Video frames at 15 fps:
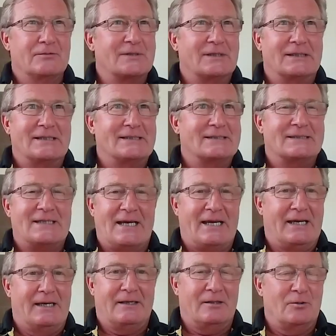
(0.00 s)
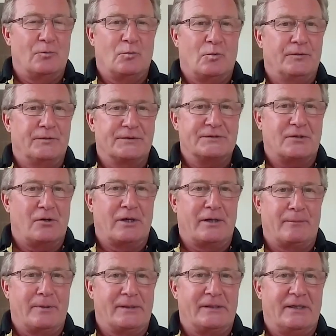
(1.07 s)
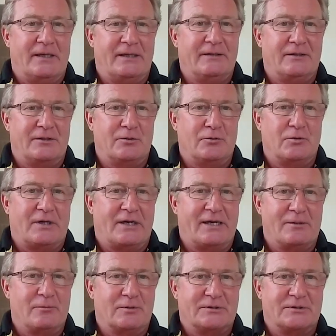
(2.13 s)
there was at least ten at one time in, in the U K,